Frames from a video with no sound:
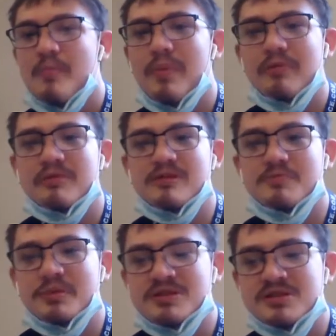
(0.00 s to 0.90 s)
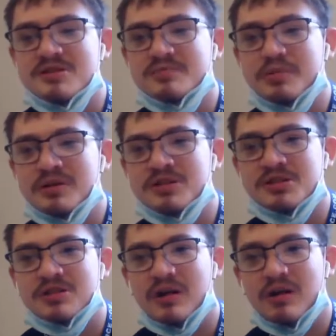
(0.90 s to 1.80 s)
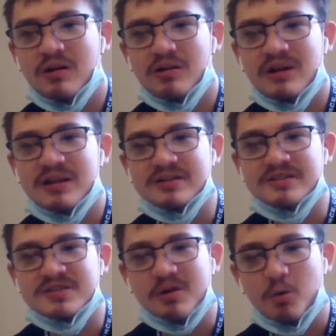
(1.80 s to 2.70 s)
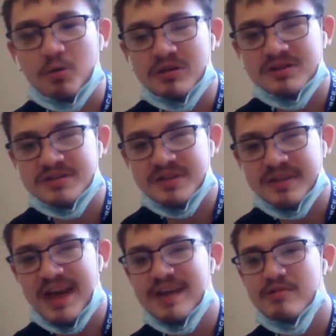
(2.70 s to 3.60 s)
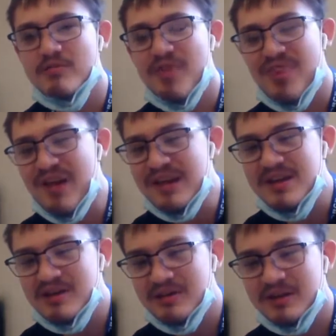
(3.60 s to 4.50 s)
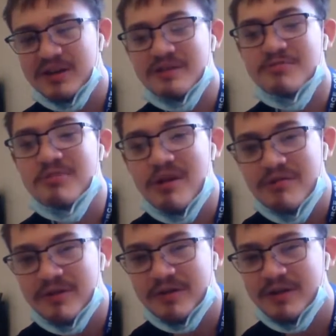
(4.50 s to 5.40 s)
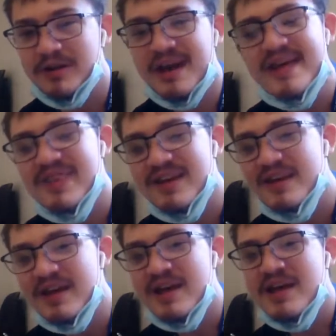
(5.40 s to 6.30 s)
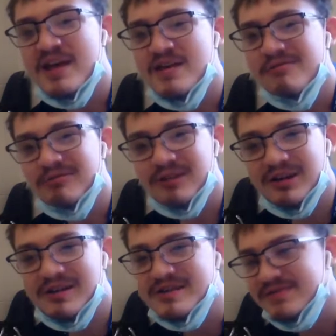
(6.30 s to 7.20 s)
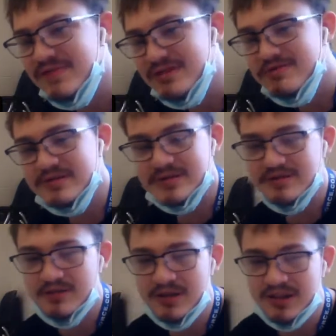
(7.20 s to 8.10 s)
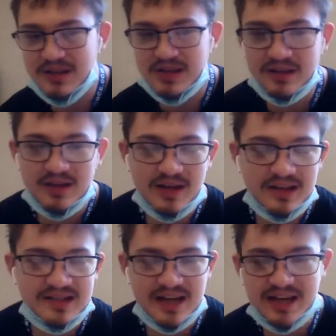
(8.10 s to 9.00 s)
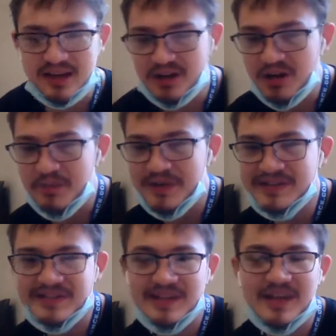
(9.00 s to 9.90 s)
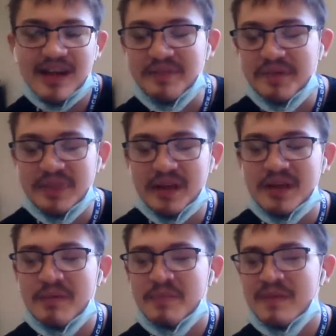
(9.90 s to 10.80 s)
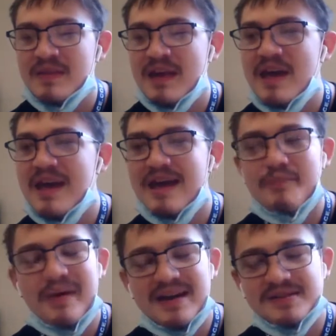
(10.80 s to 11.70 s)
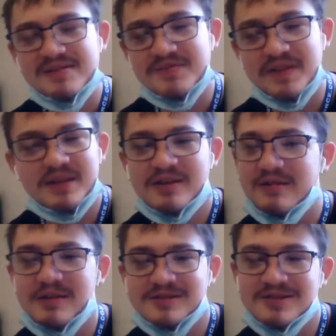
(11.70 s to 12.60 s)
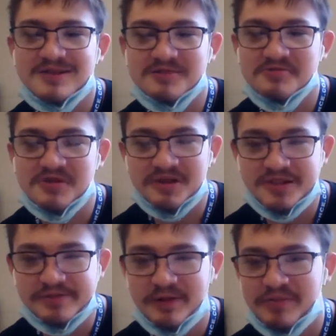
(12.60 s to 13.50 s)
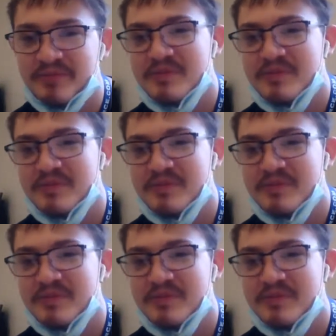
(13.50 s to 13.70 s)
but when you put your heart and soul into something, and you think you're good, and you know you're good, and then you look at these views, and you look at the intake and the comments and everything, it makes you feel like you're not as good as you thought you were.